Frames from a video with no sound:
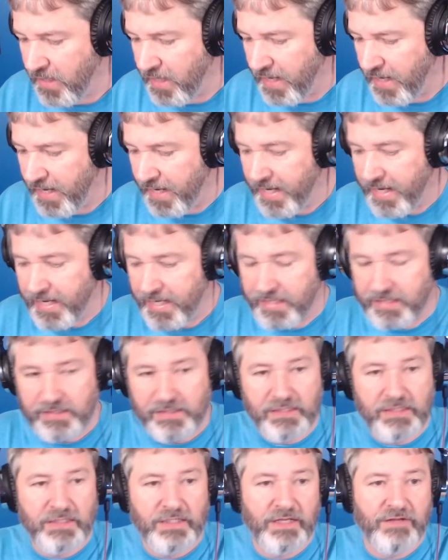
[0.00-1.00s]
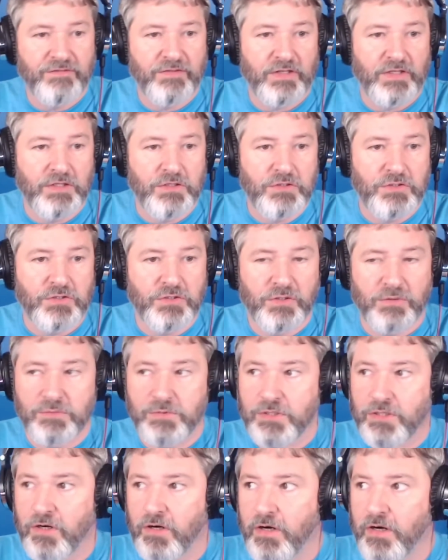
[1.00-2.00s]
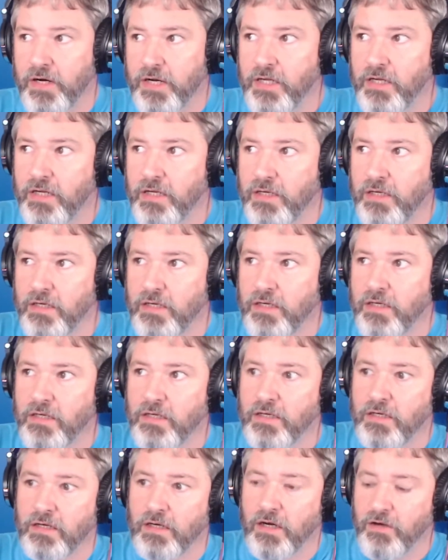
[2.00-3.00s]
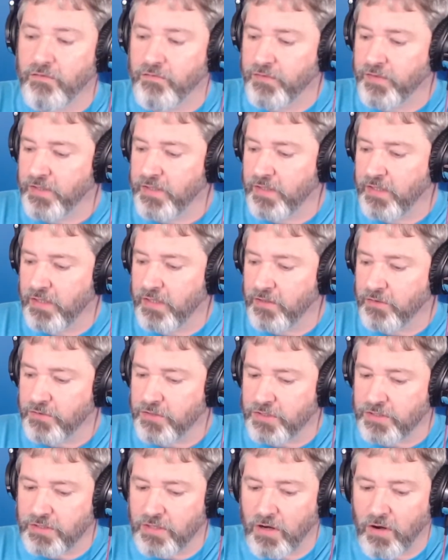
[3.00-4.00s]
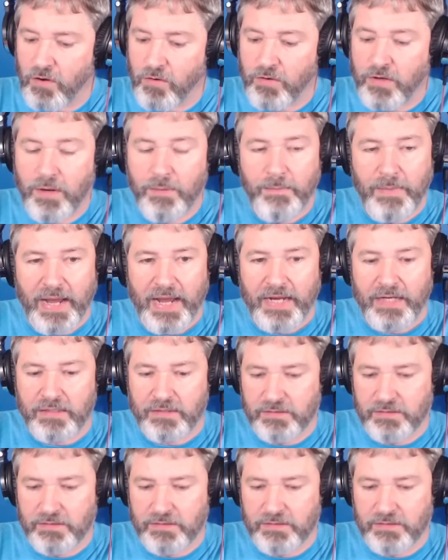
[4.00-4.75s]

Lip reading: And if I lose you, I'm sorry. Hopefully it'll just all come back.